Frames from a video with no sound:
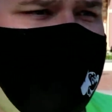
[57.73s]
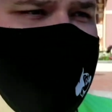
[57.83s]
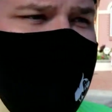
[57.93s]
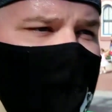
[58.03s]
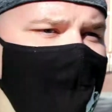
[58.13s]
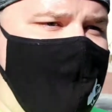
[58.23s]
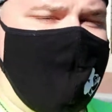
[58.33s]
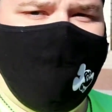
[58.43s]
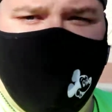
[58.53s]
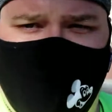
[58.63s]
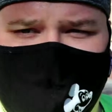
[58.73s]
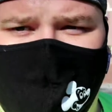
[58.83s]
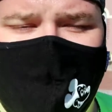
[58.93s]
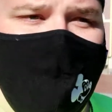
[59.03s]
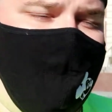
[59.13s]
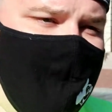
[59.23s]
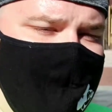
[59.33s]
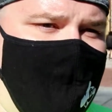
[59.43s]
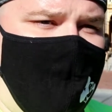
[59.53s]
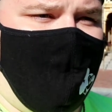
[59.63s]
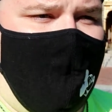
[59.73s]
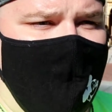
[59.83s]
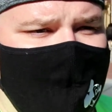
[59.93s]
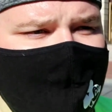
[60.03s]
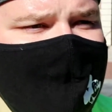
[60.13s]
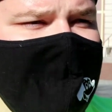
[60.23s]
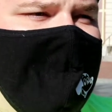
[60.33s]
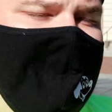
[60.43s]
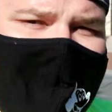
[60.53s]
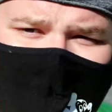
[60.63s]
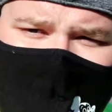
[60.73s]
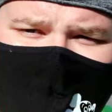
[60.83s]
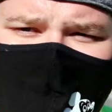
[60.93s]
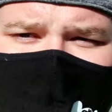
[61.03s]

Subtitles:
You know, our first trip once it reopened was to ride Rise. Last